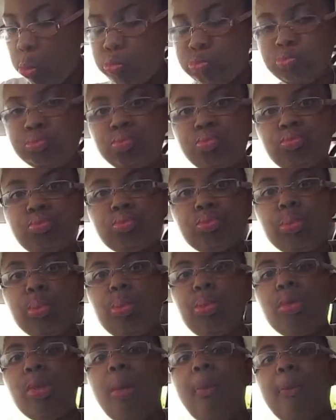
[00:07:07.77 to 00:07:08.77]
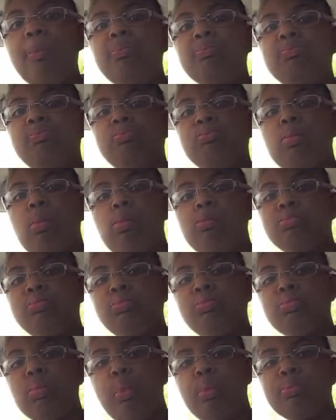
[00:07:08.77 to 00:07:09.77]
beat Everybody trying to
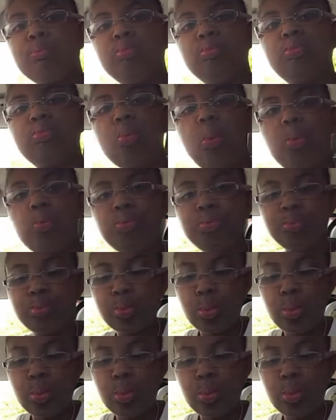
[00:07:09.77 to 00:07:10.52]
with no